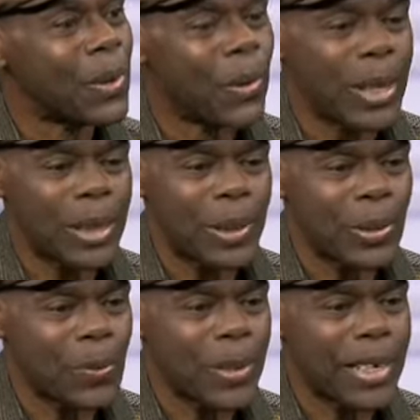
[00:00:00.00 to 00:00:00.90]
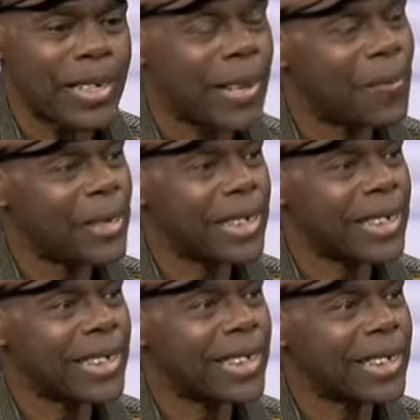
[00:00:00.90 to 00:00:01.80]
or a European
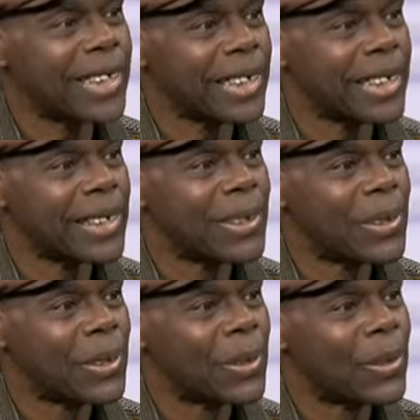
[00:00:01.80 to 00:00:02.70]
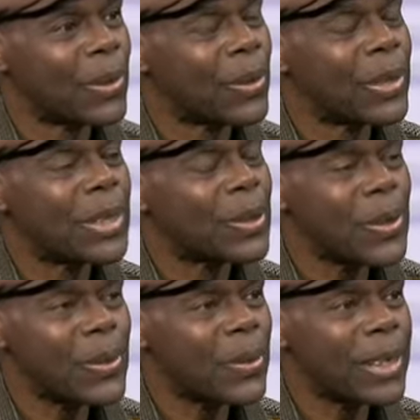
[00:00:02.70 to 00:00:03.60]
American mm. thing. Mm. On the
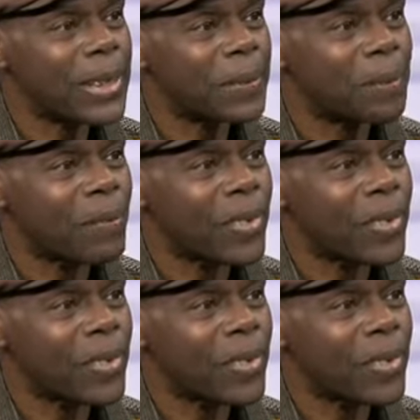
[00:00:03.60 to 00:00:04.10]
contrary,